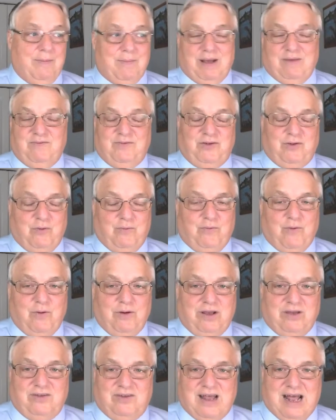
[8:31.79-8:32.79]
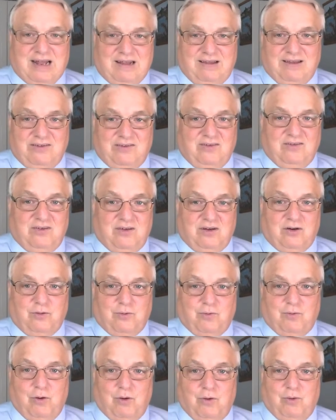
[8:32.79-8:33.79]
am I so focused that this is a
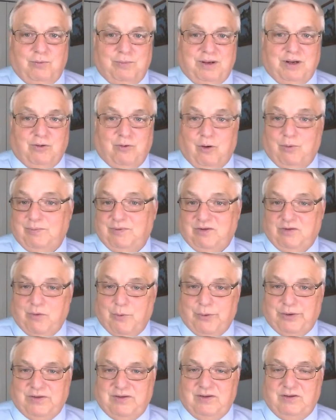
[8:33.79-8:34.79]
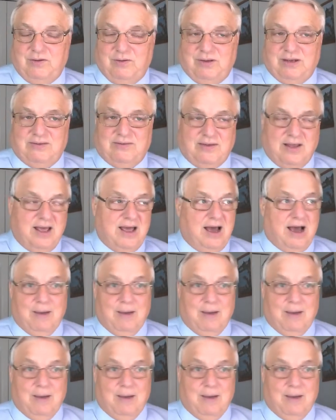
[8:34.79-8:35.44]
Chrome and Chrome is going to do this?